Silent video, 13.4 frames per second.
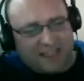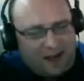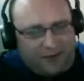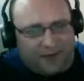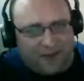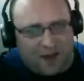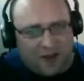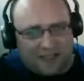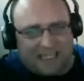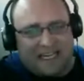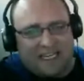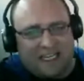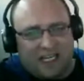now
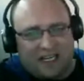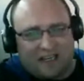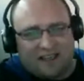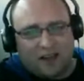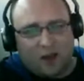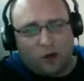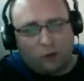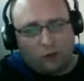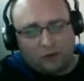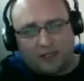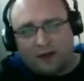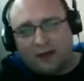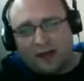13 years
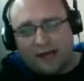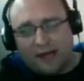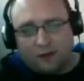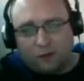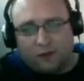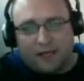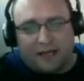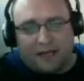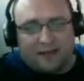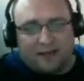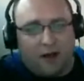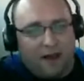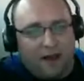old. 13
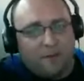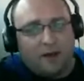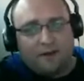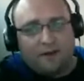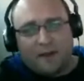years. Time,